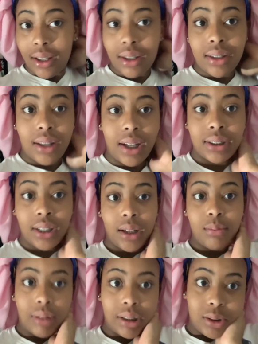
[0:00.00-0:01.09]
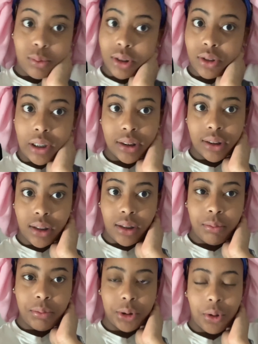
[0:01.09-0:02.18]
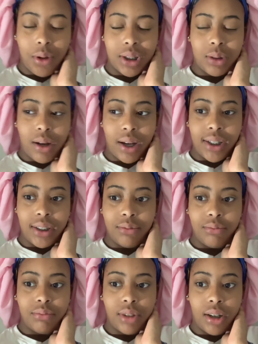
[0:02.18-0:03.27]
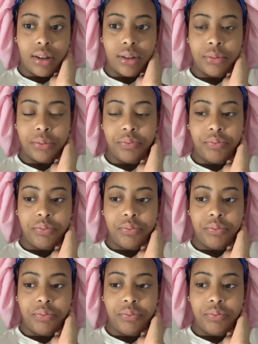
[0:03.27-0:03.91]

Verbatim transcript: and last night, I just went straight to sleep, so that's why I didn't um,